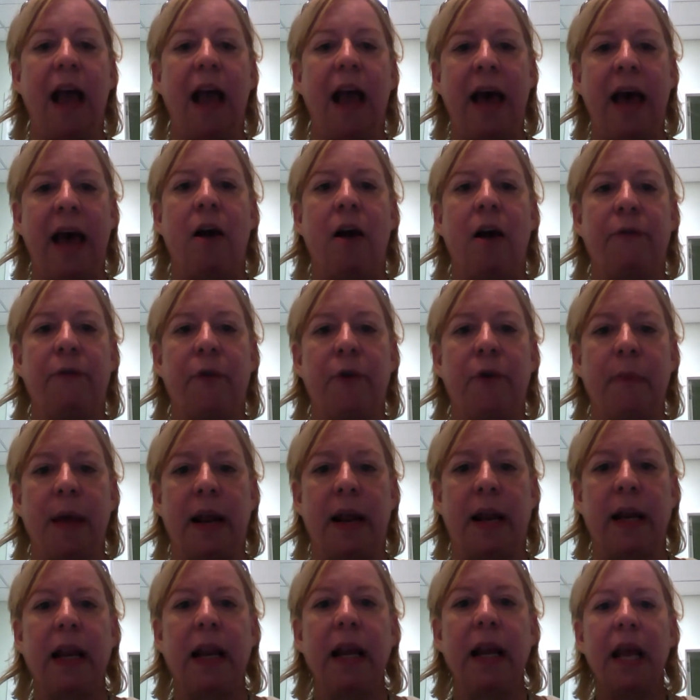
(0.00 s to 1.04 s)
hat off for a
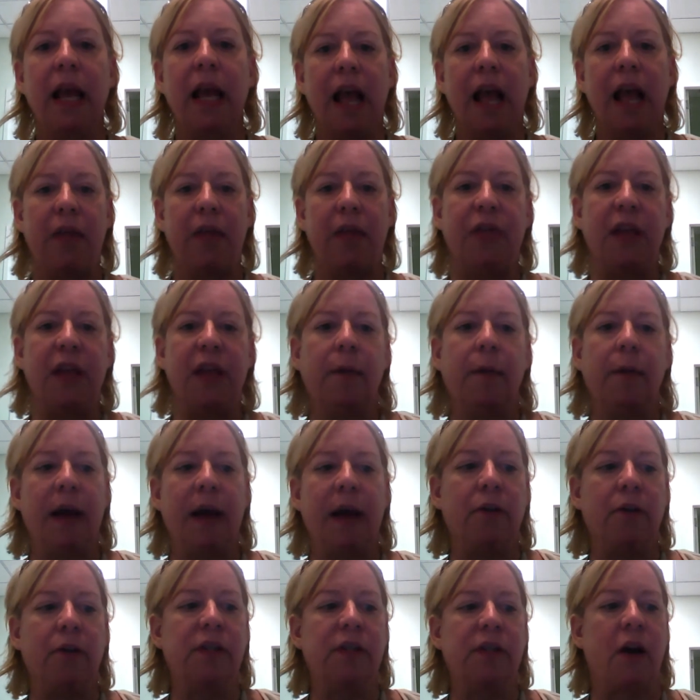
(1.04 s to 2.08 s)
minute and think
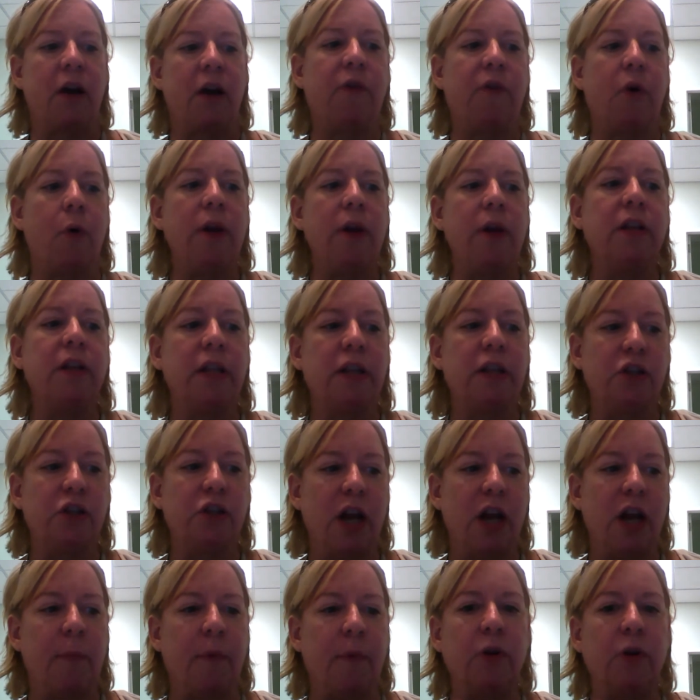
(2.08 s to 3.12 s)
about yourself going to the
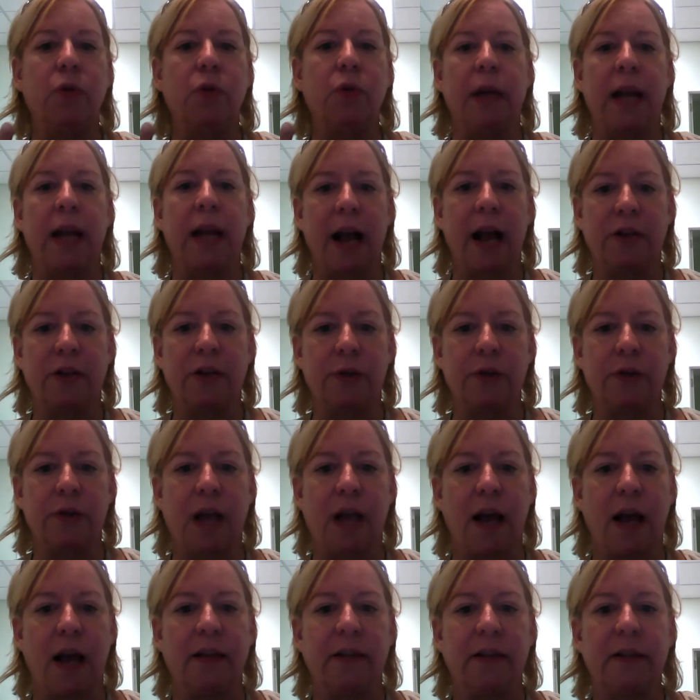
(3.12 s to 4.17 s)
gym or doing
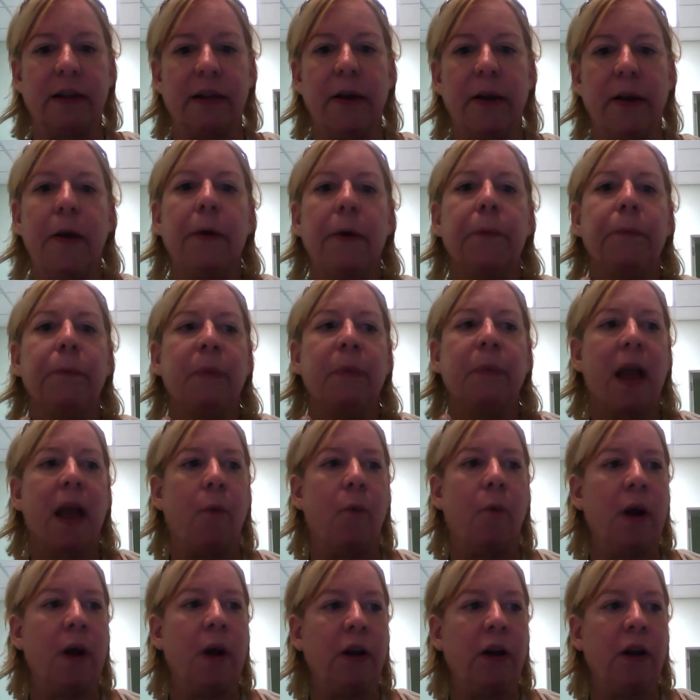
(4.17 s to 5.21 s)
exercise,
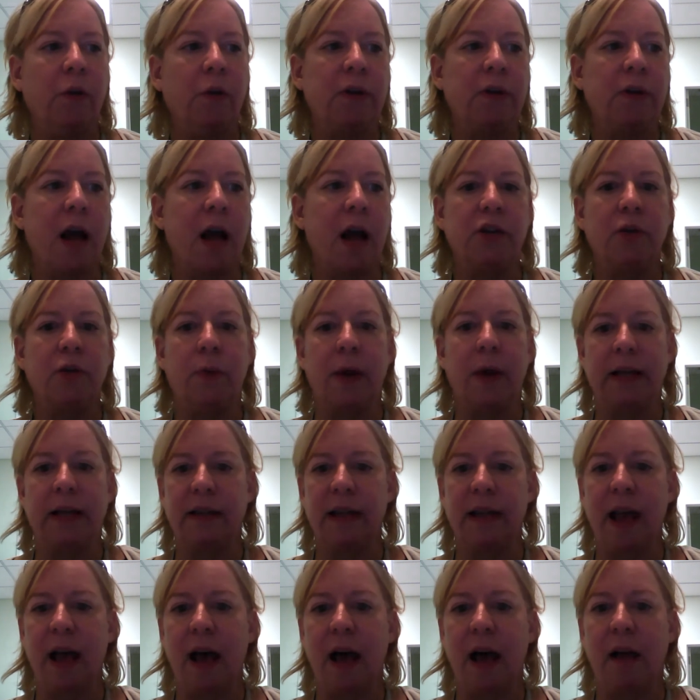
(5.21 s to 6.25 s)
and when are you taught to
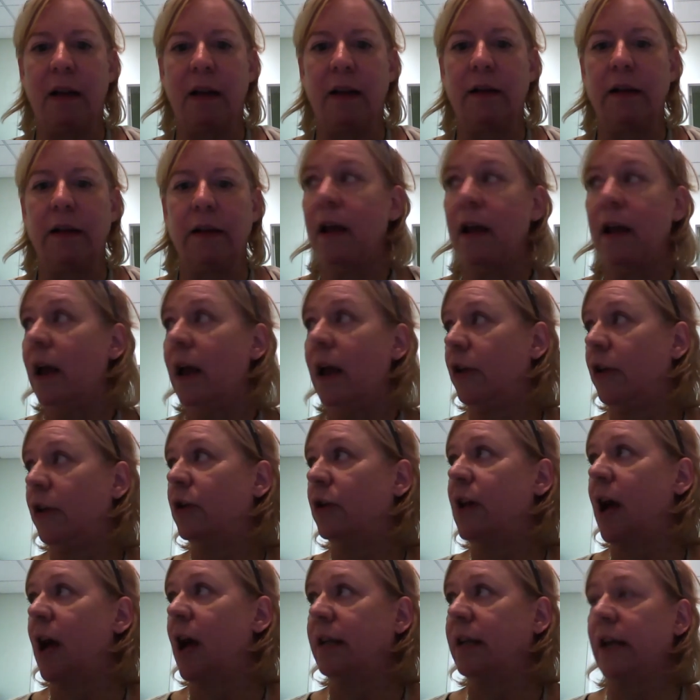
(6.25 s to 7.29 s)
exhale? You're
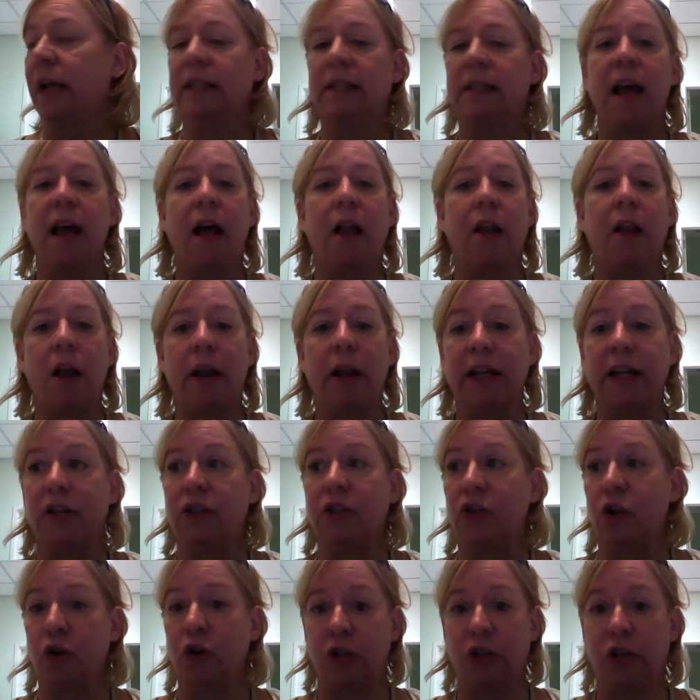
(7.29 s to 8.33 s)
taught to exhale on
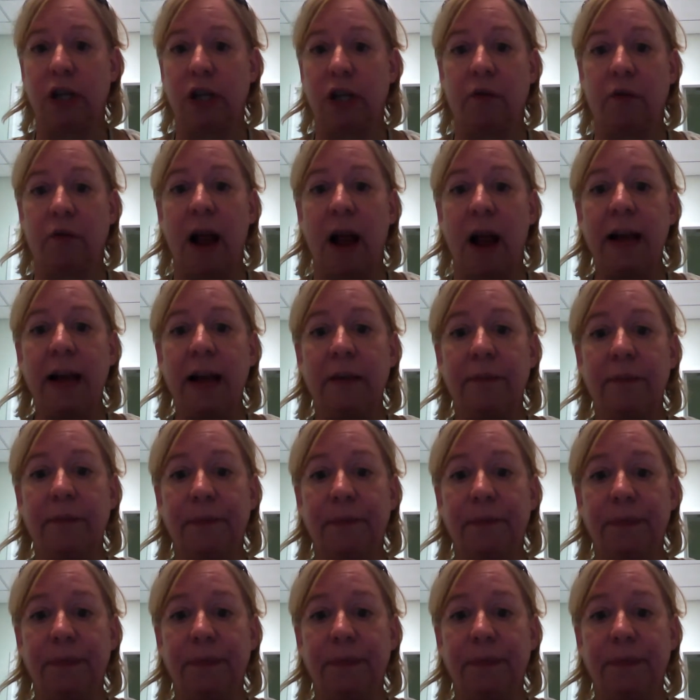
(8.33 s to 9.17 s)
exertion, right?